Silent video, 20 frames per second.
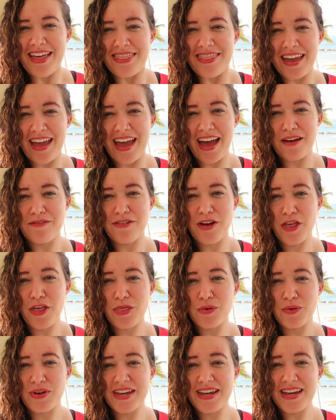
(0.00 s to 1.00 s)
They have
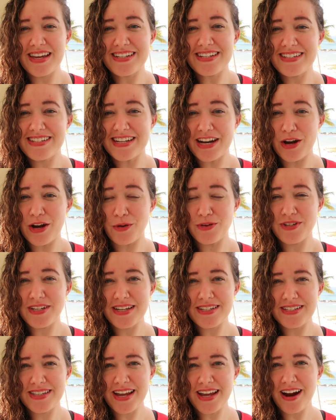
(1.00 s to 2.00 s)
three
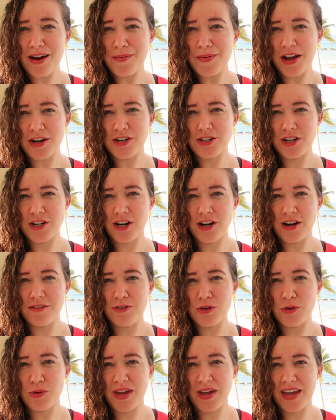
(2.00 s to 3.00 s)
cenotes there. I'm not sure
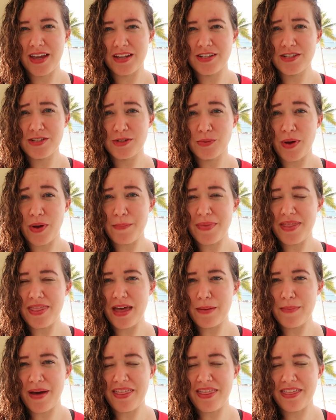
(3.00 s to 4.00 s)
if you can swim in
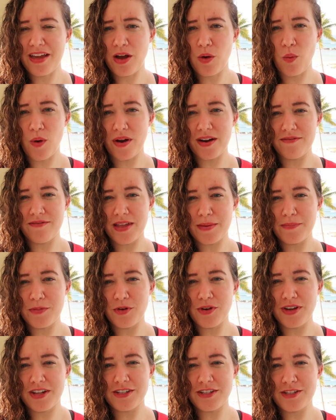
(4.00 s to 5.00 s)
them. I think one of them
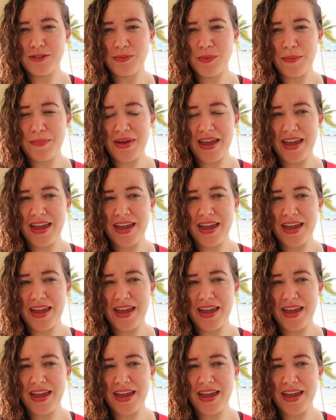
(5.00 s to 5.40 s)
you can swim